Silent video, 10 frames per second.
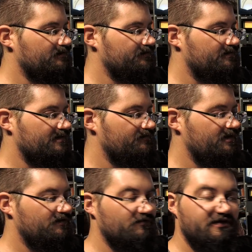that on the
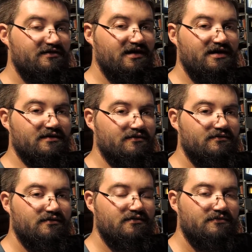7310.
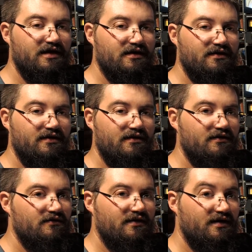
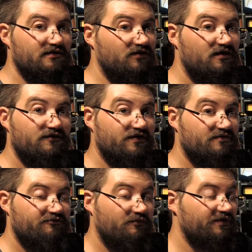A lot of
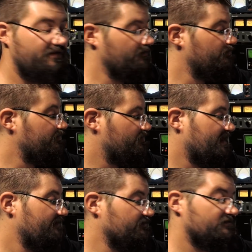us probably thought you
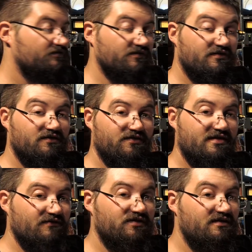gave it to us on
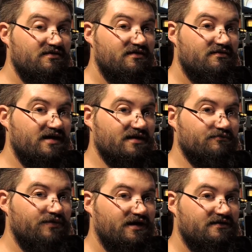the
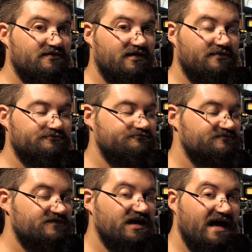7610, but
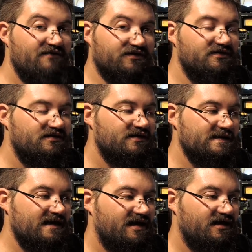you haven't.
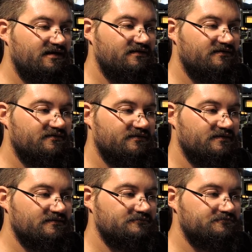And,
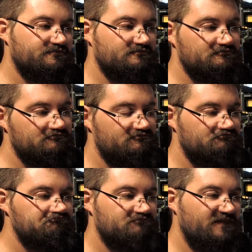
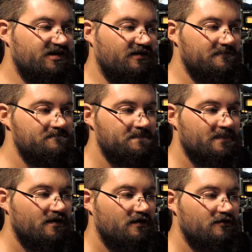you know,
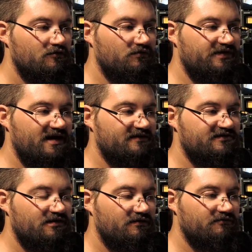
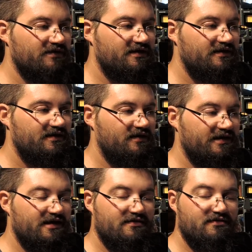without jerry-rigging,
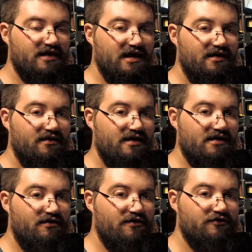I guess,
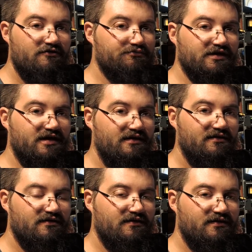our own splitter,